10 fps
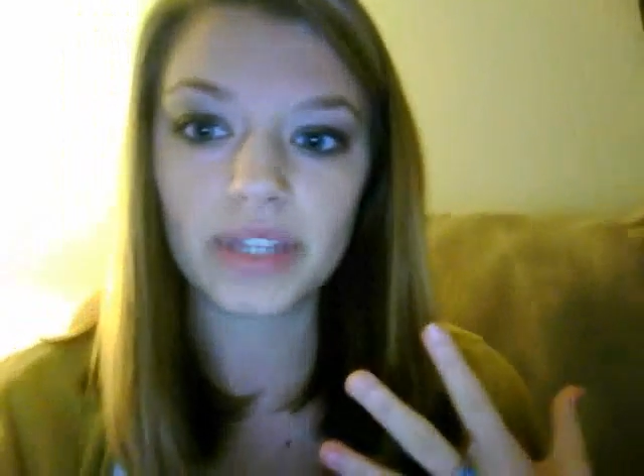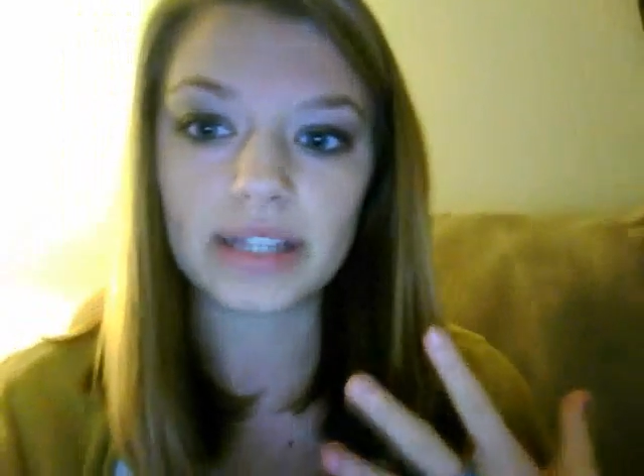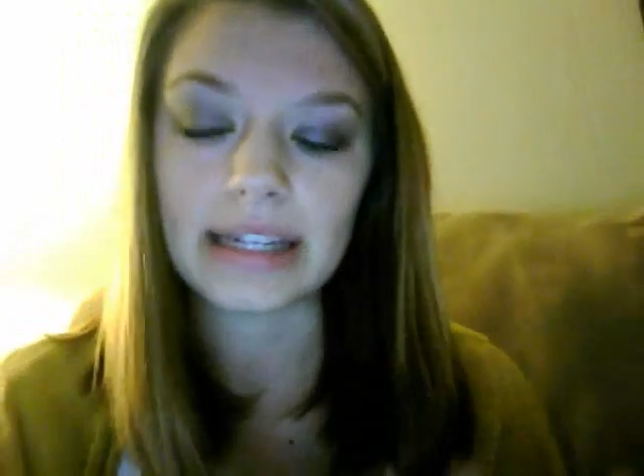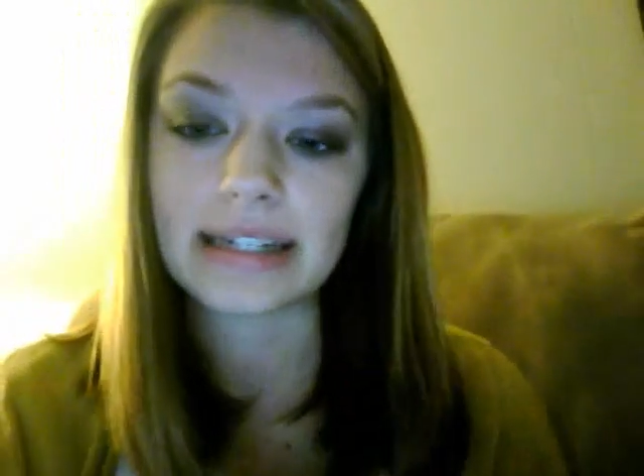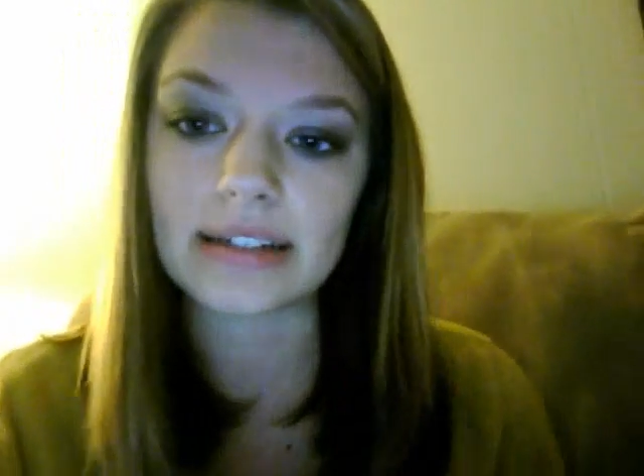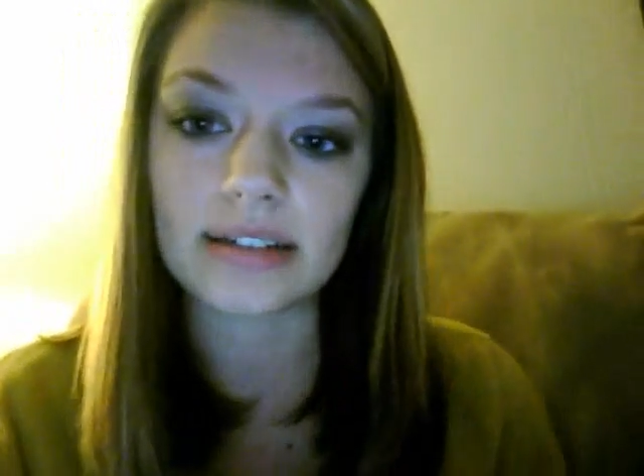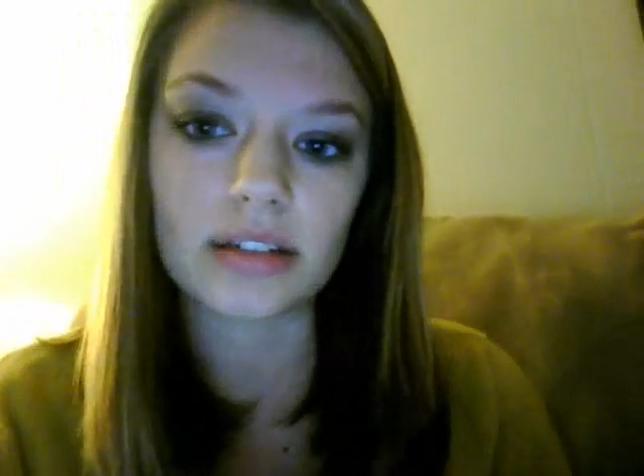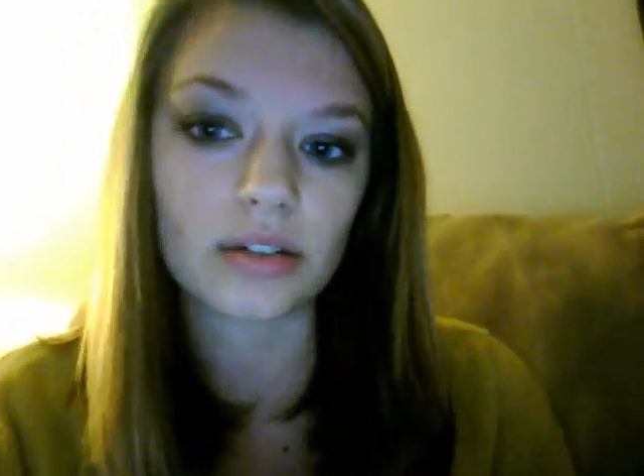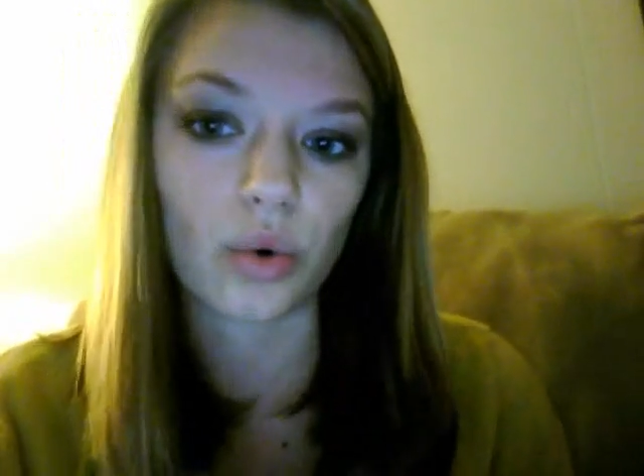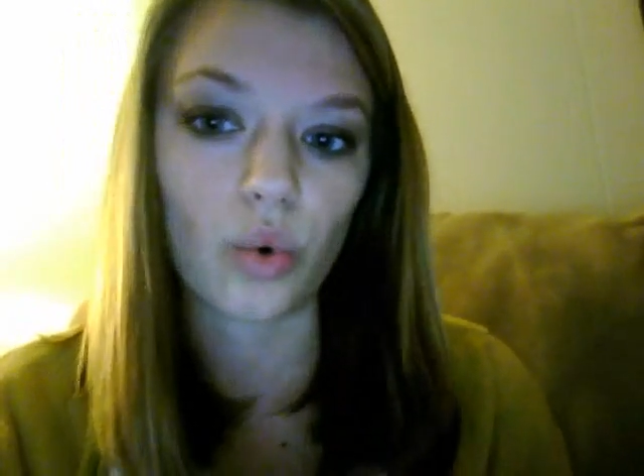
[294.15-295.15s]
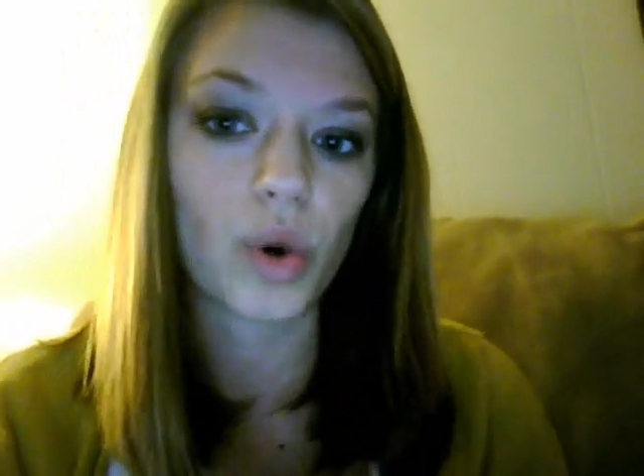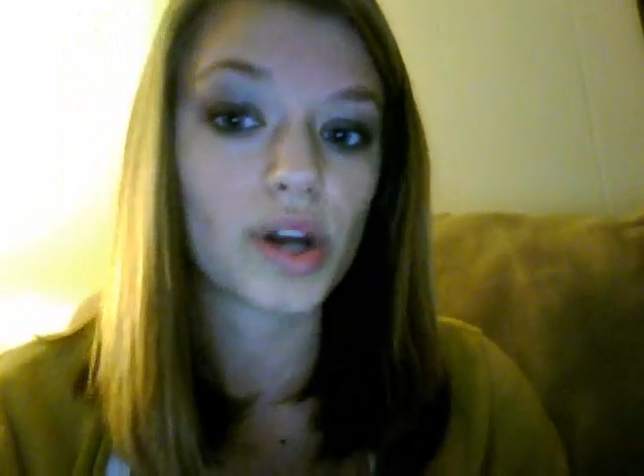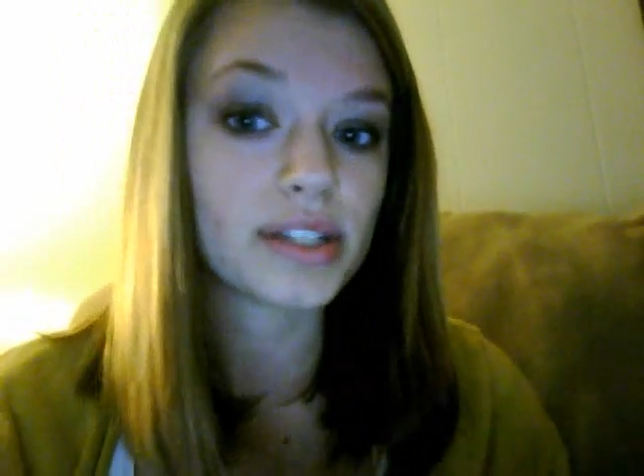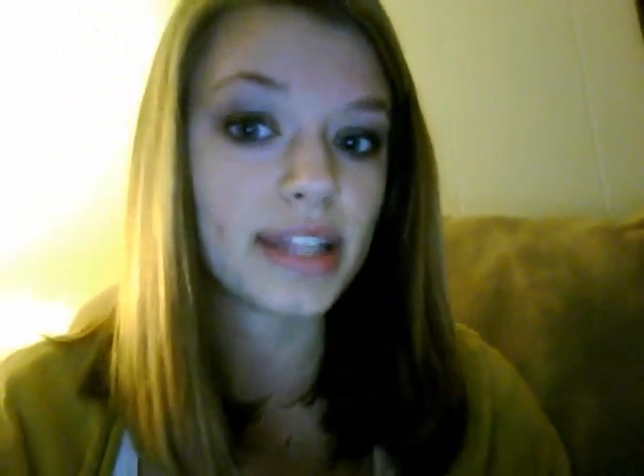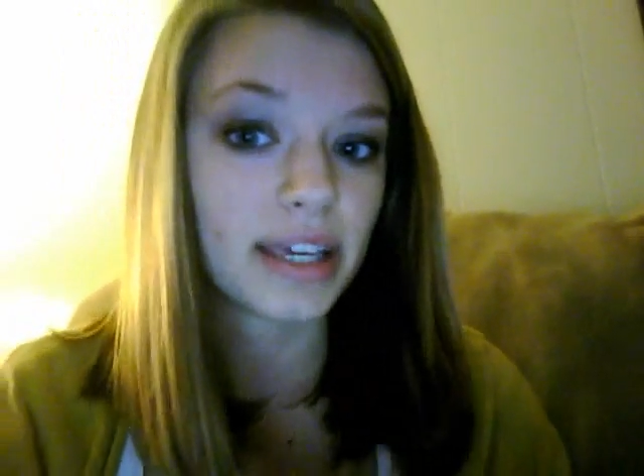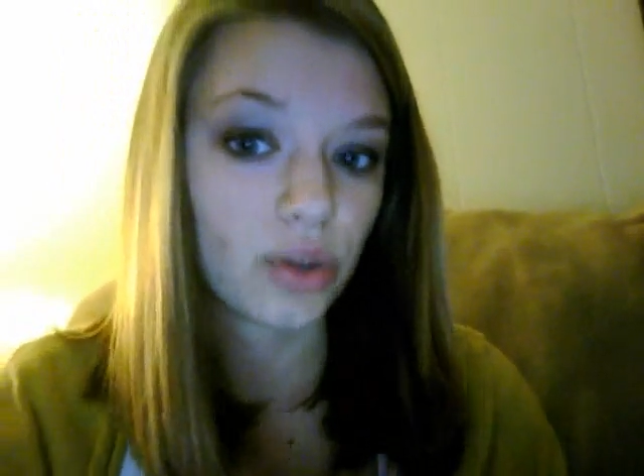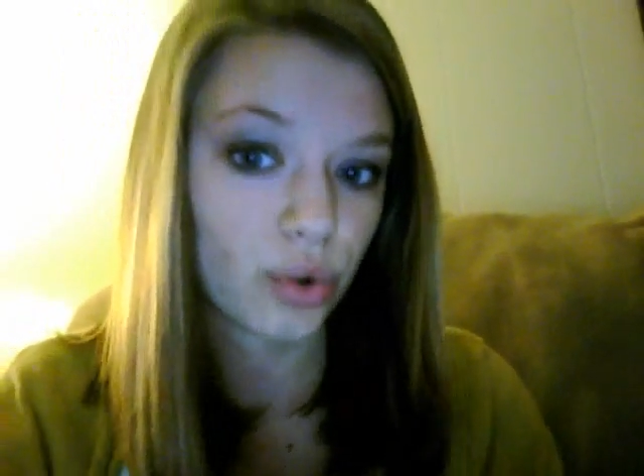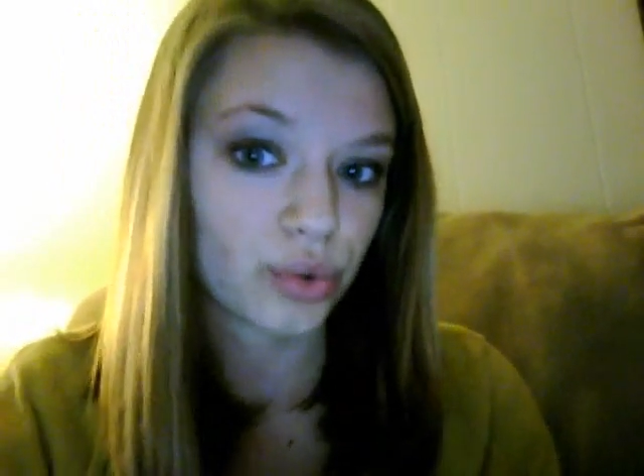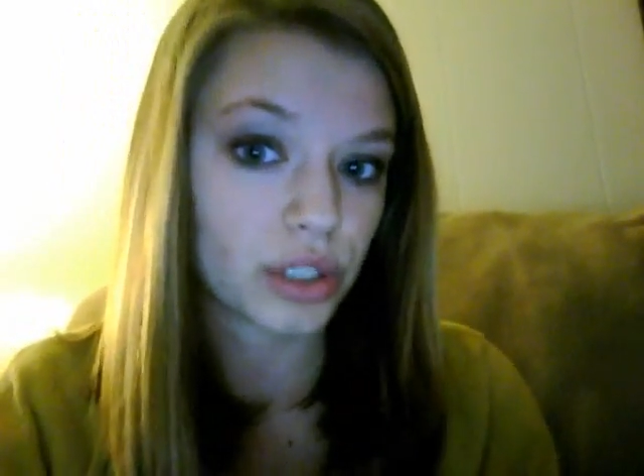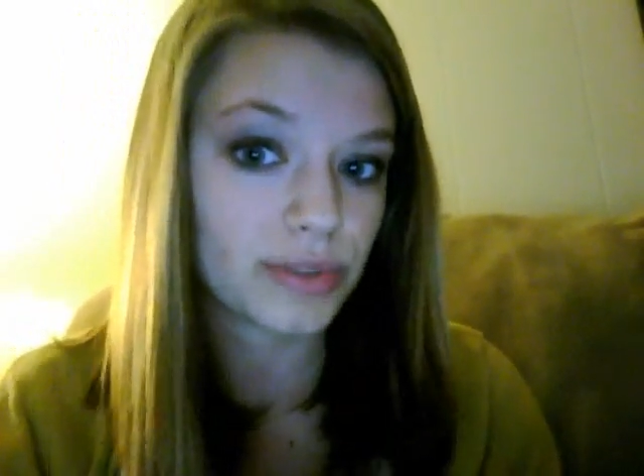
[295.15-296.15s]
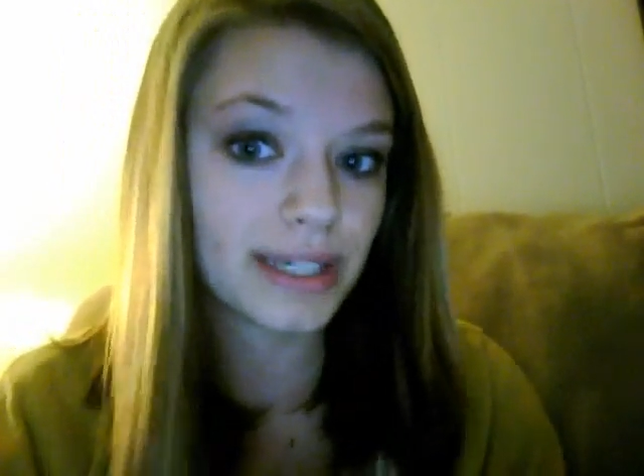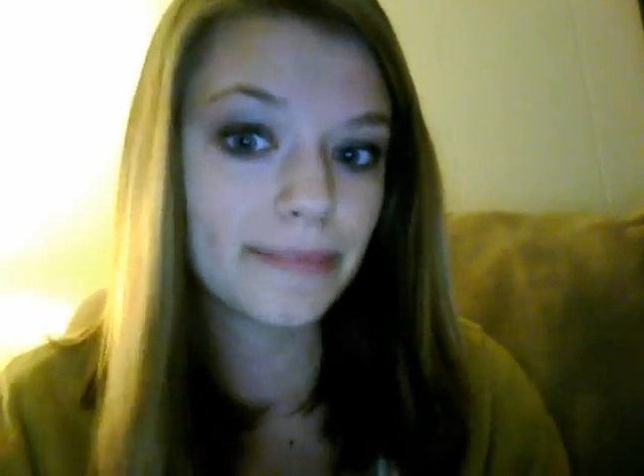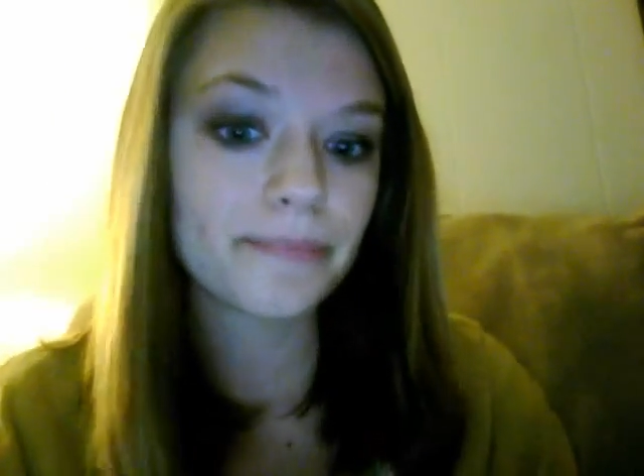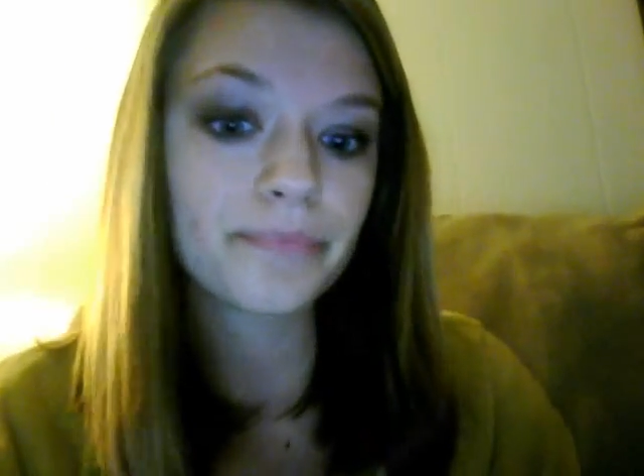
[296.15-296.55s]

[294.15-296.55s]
letters or words that you're using,